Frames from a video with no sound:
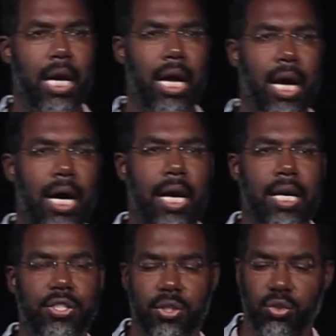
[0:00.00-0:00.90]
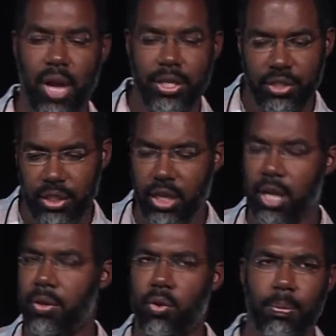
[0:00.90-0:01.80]
And so trying to get
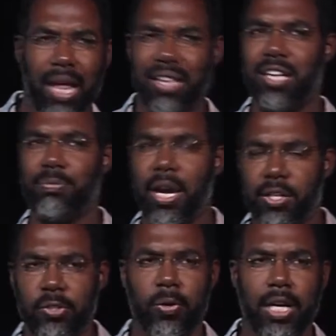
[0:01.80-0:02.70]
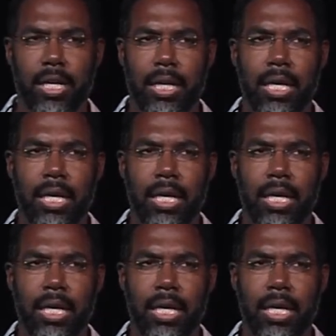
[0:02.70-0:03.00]
on the whole Black Lives Matter train,